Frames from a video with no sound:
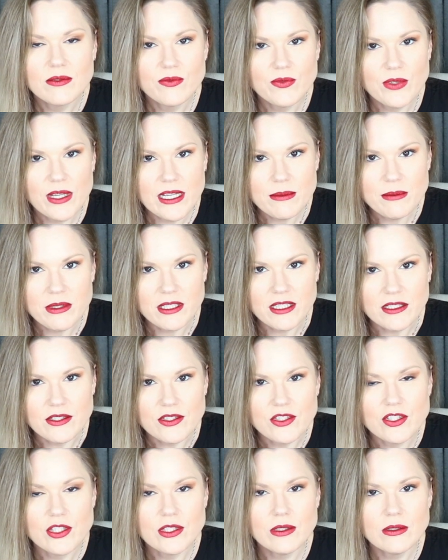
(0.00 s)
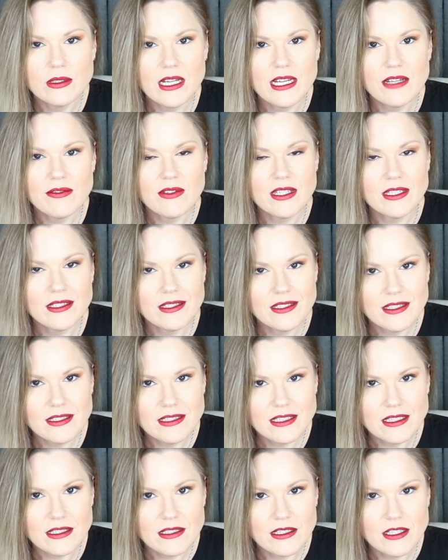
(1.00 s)
Fabulous. Do you have any
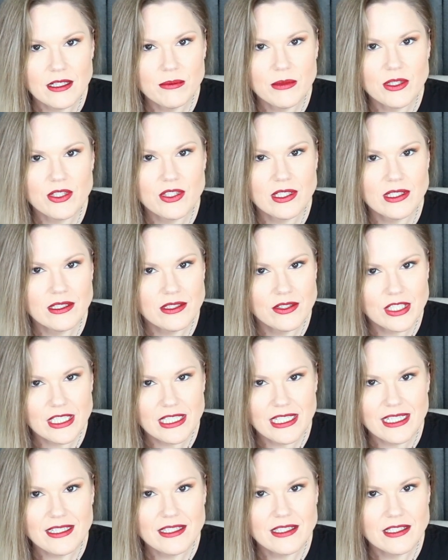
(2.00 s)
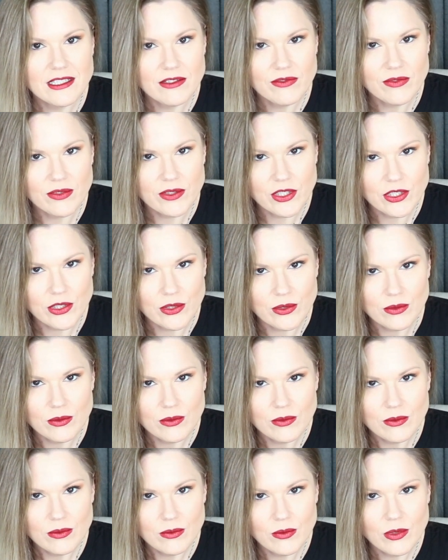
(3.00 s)
idea how much energy I see for you
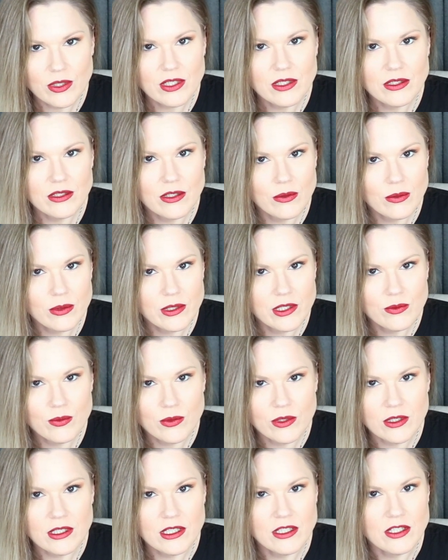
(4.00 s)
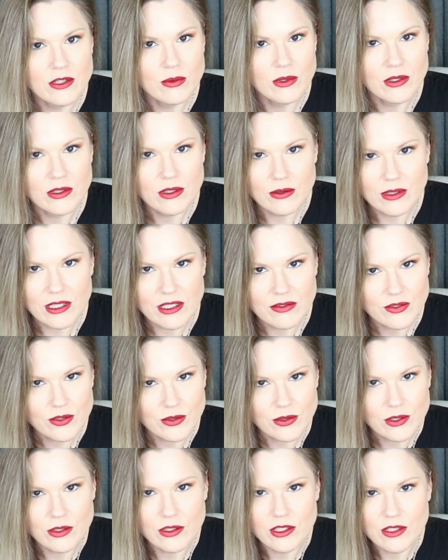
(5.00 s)
where you know where you want and you won't go
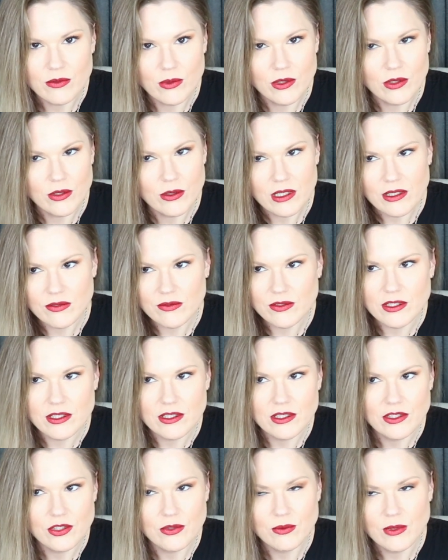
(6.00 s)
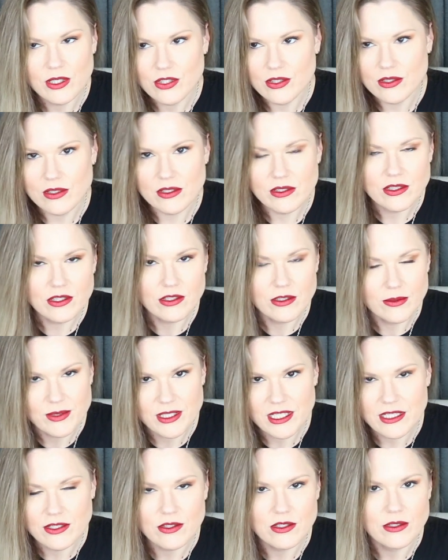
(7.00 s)
after it, or you won't go after the situation or the
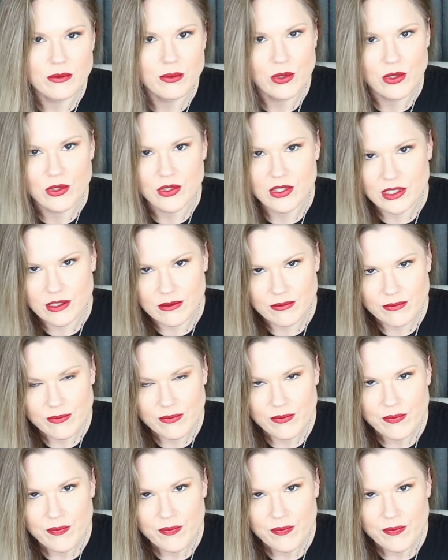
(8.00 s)
circumstance or the person?